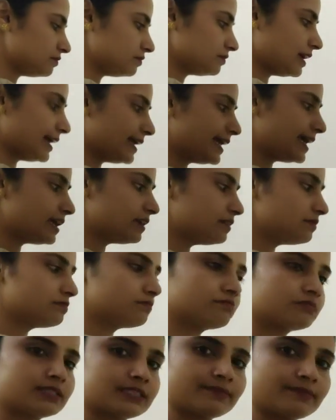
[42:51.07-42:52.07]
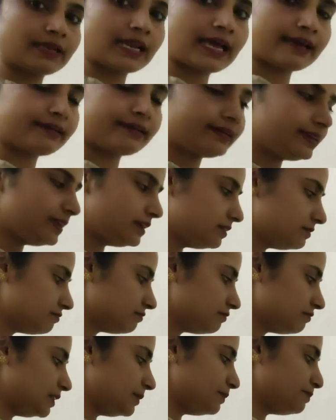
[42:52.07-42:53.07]
again similarity,
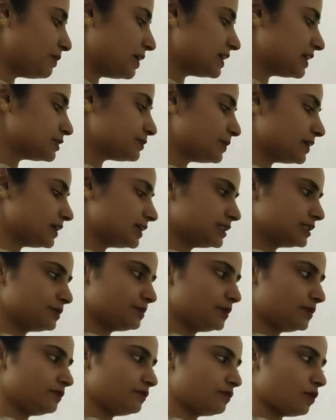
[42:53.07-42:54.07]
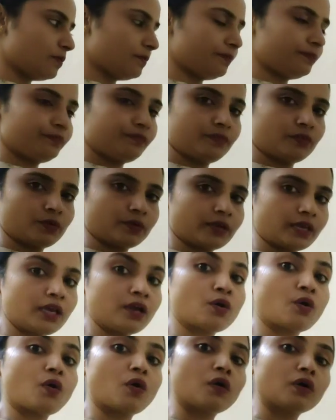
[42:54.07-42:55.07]
the past participle form,
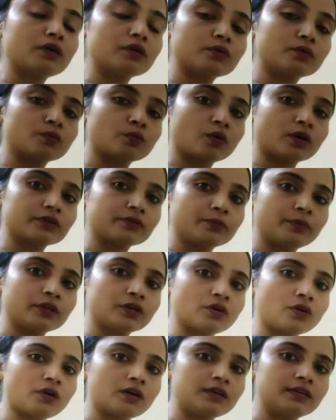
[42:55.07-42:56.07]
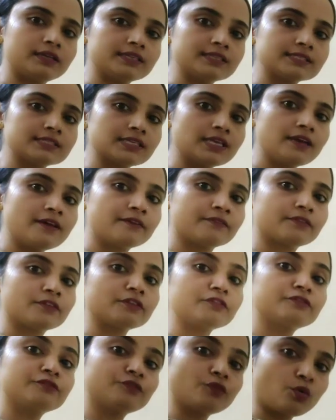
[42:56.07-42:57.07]
okay, or what we call is the
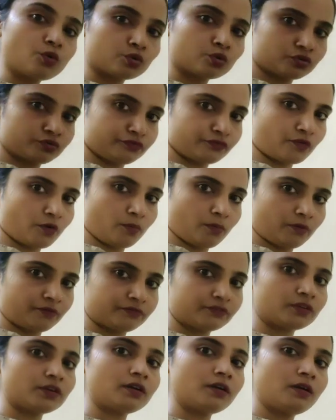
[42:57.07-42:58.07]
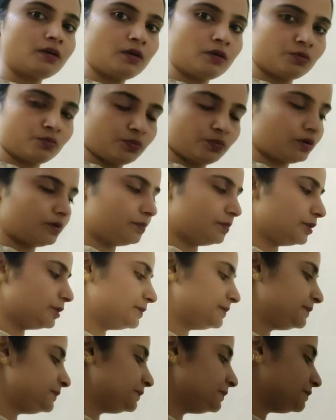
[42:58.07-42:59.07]
fourth form of the verb.
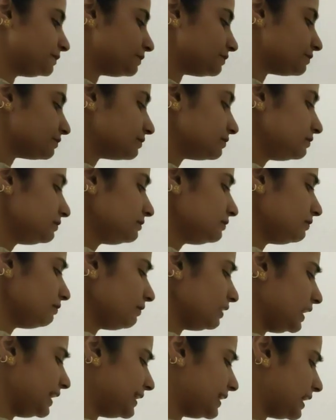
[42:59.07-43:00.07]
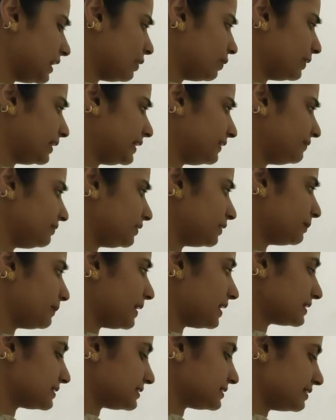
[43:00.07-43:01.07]
Now in the
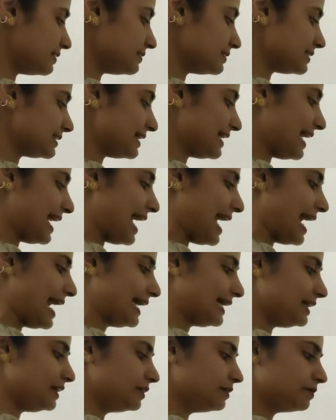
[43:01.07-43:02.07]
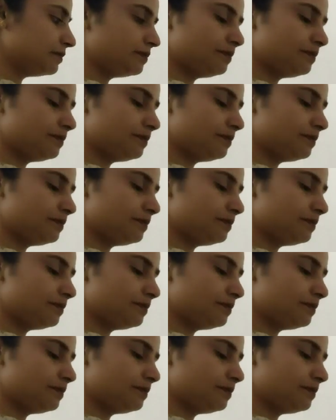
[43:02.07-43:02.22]
past tense, had